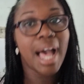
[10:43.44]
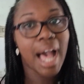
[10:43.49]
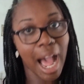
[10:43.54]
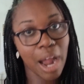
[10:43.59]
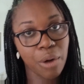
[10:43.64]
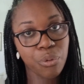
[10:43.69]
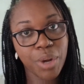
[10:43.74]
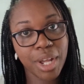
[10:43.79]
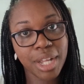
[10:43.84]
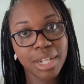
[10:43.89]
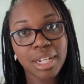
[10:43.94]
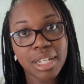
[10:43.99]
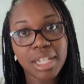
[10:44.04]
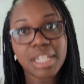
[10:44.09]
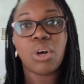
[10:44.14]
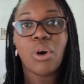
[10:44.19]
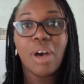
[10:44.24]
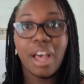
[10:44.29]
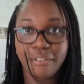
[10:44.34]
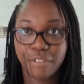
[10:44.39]

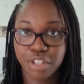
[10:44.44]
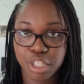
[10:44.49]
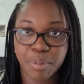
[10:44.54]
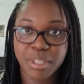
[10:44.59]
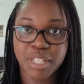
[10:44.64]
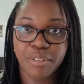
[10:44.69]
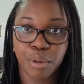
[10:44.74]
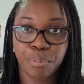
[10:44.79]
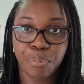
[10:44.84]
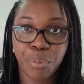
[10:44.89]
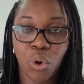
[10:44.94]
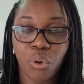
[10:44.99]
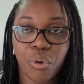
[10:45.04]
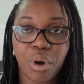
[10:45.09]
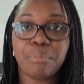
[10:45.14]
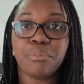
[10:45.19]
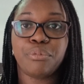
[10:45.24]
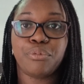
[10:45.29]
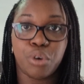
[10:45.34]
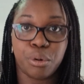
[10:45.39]
I have a specific
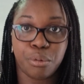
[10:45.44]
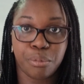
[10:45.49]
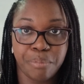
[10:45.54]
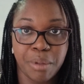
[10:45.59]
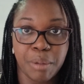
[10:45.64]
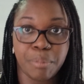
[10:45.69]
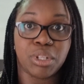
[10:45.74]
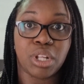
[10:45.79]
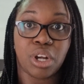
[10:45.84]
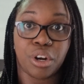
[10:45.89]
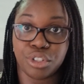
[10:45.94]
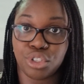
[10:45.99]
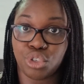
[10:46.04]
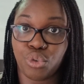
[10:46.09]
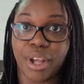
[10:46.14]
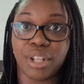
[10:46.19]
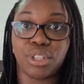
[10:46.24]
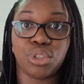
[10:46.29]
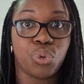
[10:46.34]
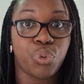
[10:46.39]
program for people that are
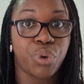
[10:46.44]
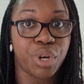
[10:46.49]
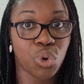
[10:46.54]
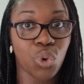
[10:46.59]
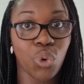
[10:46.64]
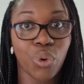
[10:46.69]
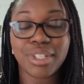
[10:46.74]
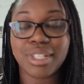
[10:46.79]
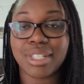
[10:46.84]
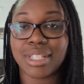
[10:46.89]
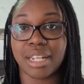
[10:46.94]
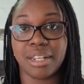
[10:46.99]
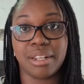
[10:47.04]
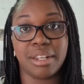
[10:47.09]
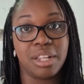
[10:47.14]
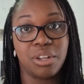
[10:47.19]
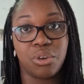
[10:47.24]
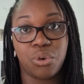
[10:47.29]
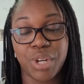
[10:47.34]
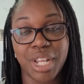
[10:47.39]
trying to create courses
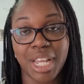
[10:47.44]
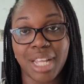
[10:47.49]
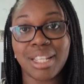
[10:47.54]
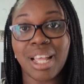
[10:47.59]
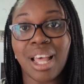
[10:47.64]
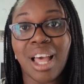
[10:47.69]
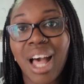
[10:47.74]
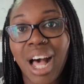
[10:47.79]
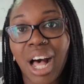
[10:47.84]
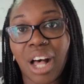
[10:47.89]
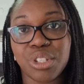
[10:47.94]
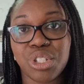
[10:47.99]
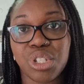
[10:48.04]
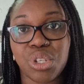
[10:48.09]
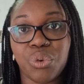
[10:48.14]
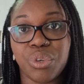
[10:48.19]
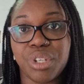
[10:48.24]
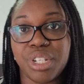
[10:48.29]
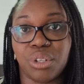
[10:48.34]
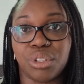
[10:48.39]
and create
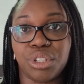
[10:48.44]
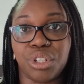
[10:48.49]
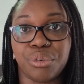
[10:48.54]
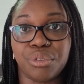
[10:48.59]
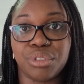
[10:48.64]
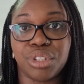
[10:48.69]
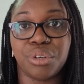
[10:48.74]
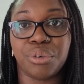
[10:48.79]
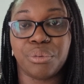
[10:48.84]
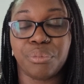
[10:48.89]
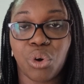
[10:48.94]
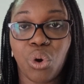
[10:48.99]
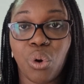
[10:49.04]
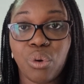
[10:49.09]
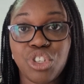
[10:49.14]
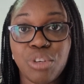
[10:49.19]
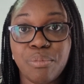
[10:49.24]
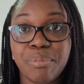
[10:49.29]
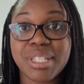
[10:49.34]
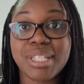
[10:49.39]
also, their
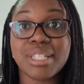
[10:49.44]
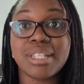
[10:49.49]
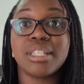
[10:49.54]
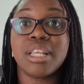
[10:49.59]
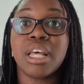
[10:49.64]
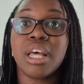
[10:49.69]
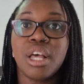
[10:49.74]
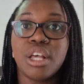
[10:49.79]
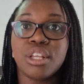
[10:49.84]
coaching business.